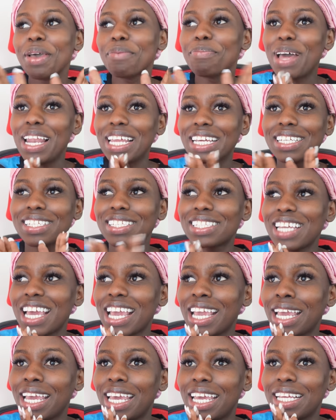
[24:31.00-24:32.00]
Pelican
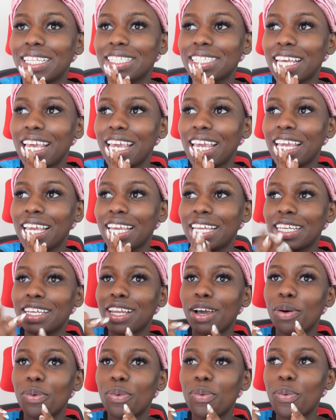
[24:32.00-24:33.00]
State, it's
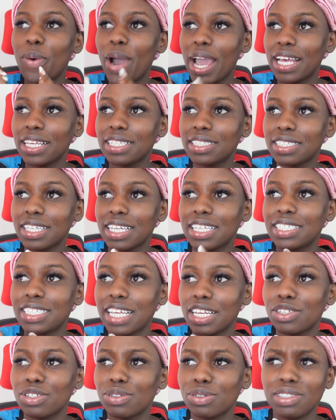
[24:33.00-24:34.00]
in West, in
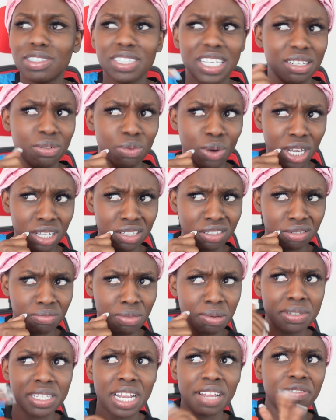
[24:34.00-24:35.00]
Central, is it in West? Or
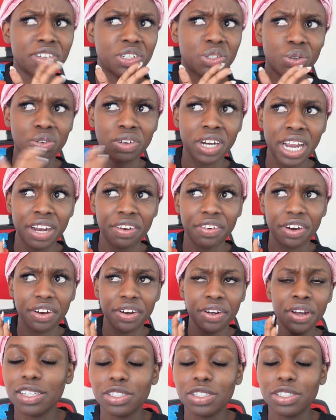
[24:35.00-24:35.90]
maybe it's like Victoria area.